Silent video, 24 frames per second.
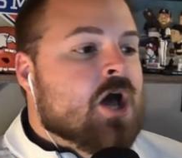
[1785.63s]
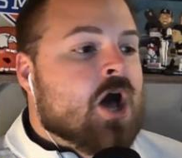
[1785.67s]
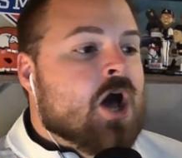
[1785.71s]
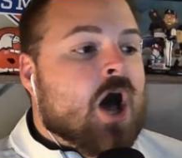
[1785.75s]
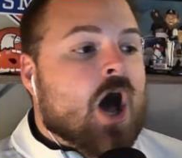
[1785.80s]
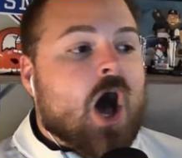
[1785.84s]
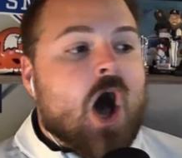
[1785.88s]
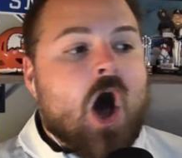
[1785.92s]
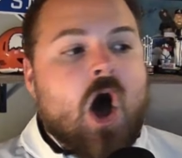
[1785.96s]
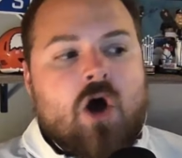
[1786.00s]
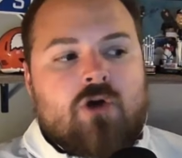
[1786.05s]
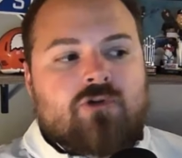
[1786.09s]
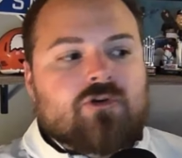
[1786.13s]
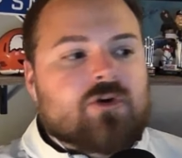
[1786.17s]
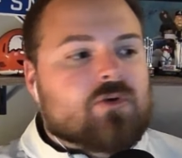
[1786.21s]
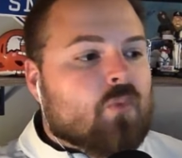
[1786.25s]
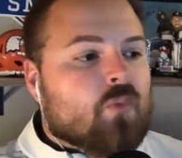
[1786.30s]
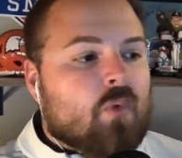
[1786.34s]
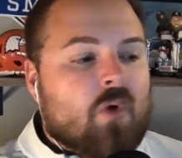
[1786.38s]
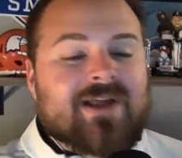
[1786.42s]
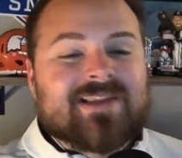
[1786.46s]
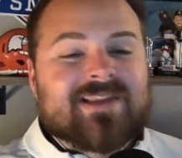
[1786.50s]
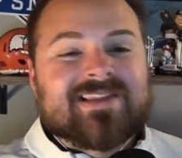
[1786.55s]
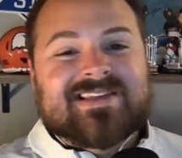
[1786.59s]

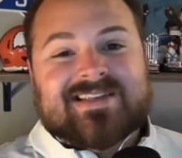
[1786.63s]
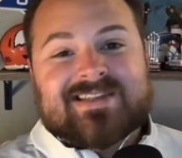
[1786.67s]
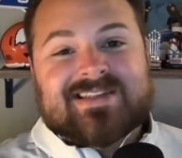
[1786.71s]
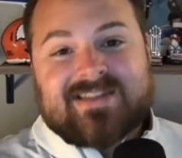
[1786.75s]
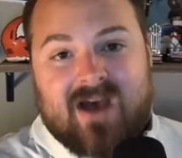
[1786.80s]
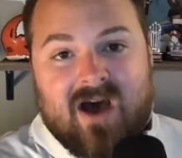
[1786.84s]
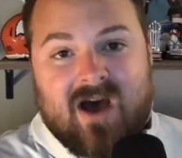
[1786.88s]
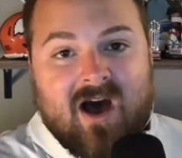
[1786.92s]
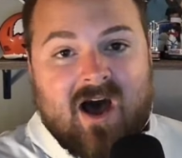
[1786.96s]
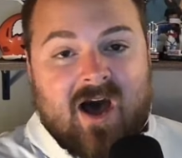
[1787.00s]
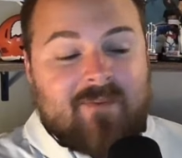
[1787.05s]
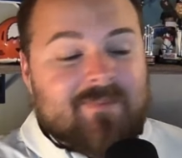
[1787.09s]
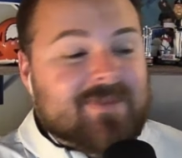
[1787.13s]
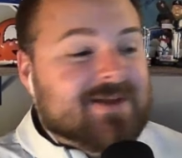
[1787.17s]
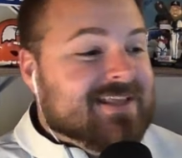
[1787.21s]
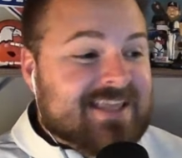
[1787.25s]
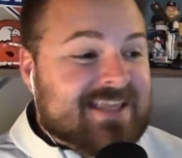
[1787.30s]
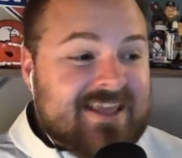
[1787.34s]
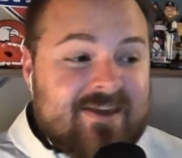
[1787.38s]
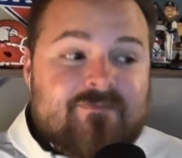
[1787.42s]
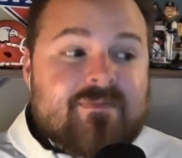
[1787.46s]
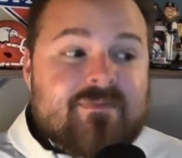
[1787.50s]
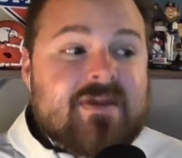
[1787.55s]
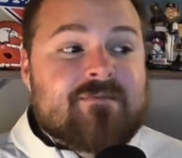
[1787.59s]
101's a ton, but
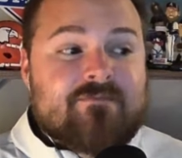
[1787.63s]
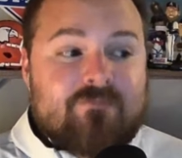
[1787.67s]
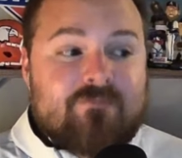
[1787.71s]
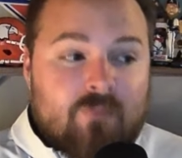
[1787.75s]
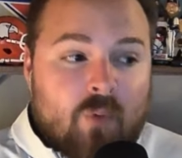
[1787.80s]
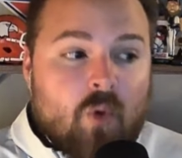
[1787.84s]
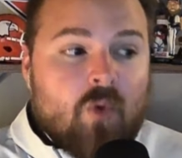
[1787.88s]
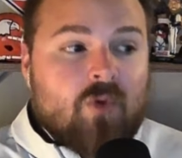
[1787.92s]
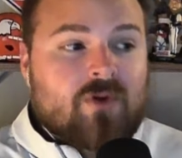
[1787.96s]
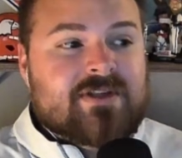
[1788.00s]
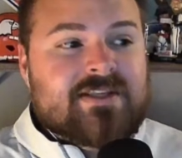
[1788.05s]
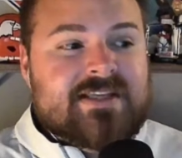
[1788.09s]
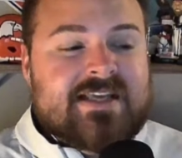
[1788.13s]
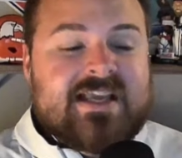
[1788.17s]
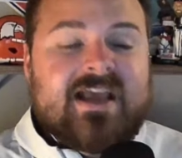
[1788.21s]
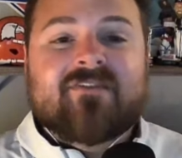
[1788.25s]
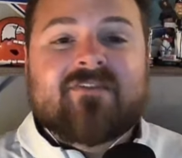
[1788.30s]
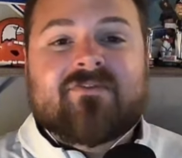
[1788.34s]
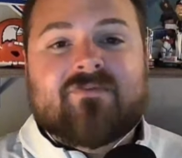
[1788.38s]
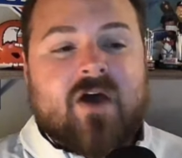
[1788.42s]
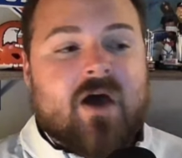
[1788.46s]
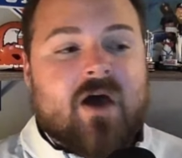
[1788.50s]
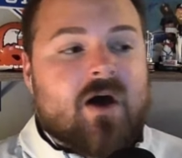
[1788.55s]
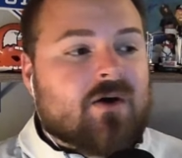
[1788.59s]
give me more
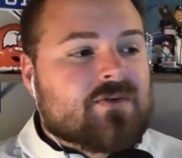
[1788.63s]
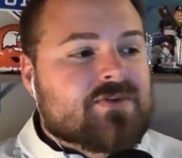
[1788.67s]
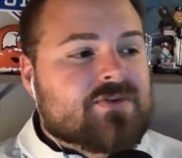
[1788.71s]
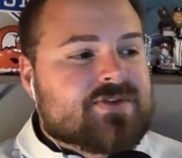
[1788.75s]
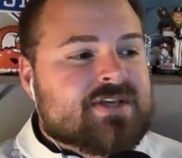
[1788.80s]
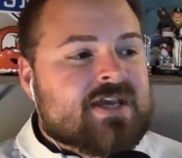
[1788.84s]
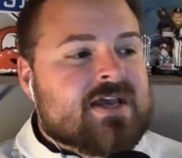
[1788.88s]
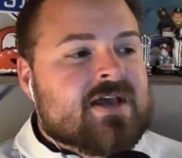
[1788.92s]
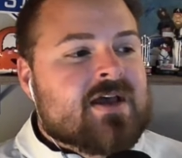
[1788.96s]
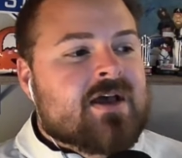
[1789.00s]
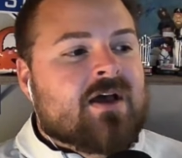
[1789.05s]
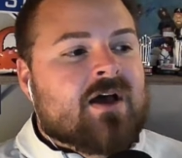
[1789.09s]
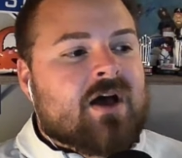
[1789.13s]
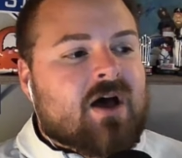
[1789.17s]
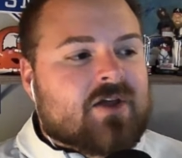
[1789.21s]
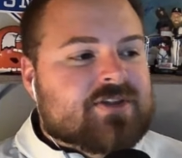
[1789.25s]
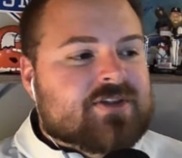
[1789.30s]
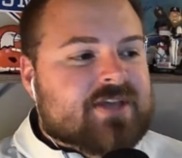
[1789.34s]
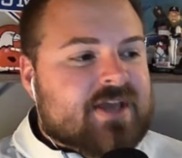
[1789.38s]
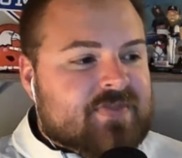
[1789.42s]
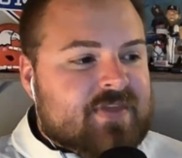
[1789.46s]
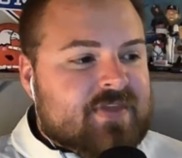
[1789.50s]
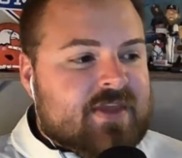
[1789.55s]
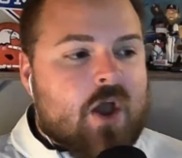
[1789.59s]
TFLs. I'll
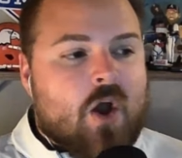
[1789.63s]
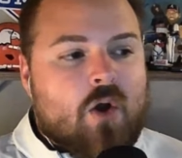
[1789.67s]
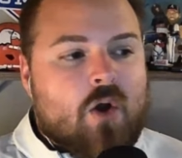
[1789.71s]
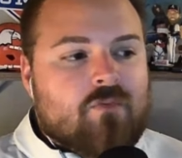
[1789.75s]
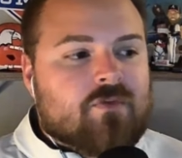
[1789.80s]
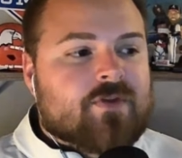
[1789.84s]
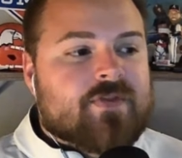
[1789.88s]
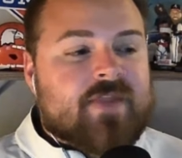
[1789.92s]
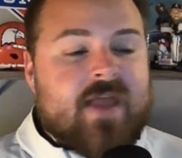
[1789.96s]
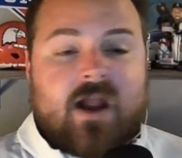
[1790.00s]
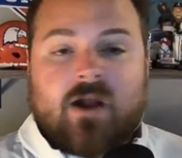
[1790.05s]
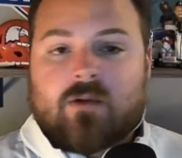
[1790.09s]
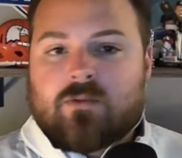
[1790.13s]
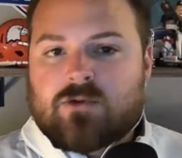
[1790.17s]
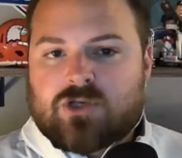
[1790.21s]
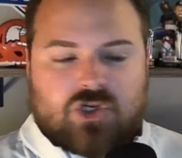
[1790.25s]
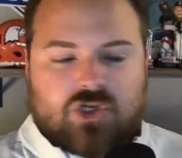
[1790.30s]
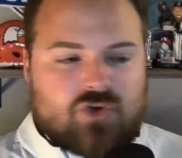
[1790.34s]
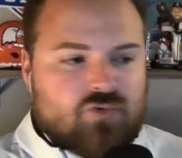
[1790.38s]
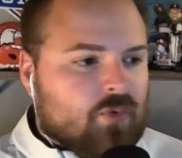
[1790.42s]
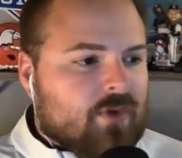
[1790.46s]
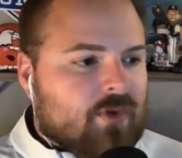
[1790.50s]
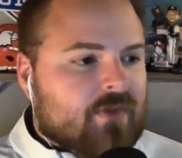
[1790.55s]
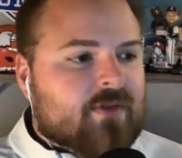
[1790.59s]
take the over there, which is
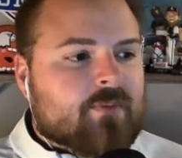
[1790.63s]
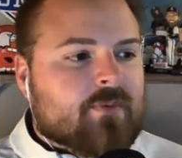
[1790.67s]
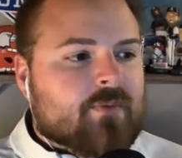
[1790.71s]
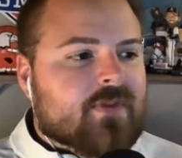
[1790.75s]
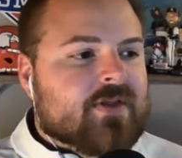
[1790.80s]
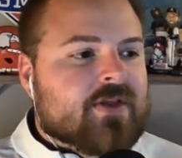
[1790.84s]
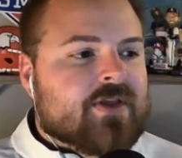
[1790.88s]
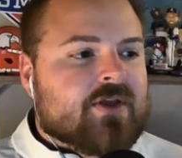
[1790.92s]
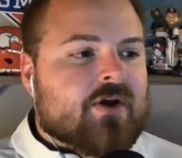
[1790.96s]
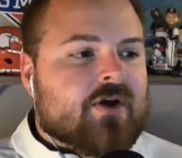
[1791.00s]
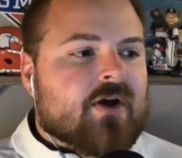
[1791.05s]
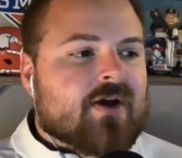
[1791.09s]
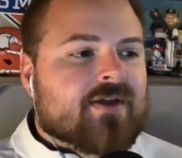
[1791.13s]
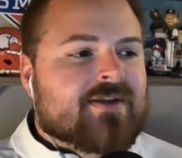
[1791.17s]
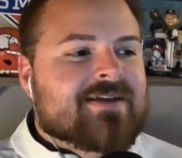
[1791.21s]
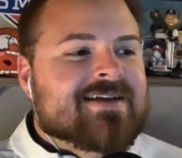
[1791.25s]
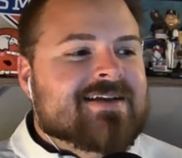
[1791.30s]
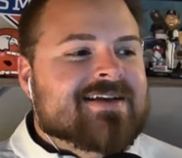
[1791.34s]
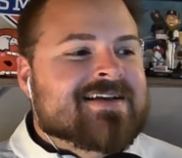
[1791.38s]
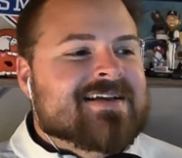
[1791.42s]
really, really good.